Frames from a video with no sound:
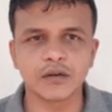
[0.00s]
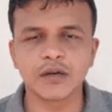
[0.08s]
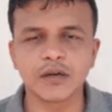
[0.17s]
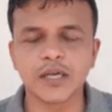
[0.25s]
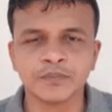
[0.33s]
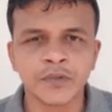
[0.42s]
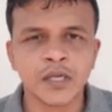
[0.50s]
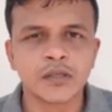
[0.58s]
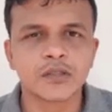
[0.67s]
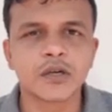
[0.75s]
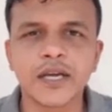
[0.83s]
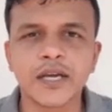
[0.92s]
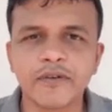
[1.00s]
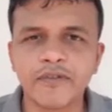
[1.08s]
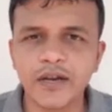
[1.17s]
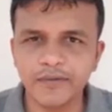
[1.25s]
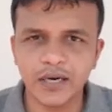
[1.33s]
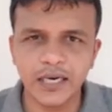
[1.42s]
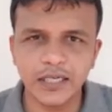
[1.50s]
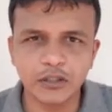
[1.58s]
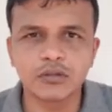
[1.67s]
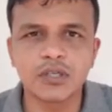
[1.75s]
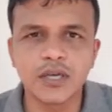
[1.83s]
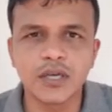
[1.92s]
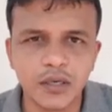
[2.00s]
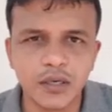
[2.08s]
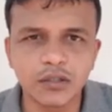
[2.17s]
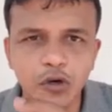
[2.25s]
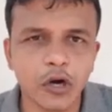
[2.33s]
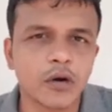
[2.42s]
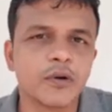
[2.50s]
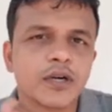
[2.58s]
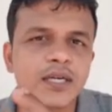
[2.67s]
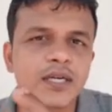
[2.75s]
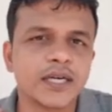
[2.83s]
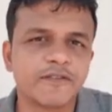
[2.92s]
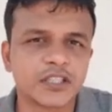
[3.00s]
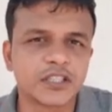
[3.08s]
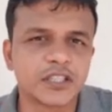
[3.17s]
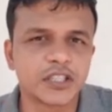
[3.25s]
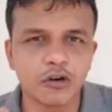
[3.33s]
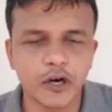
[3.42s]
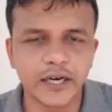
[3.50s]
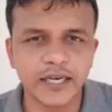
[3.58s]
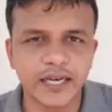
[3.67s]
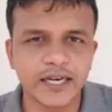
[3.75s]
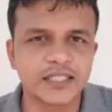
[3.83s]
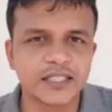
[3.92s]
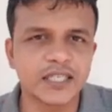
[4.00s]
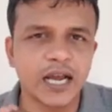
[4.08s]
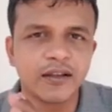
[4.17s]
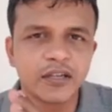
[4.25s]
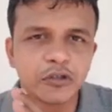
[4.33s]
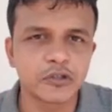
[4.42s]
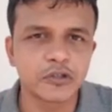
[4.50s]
Okay, so here whenever I talk about differentiation or integration, I used to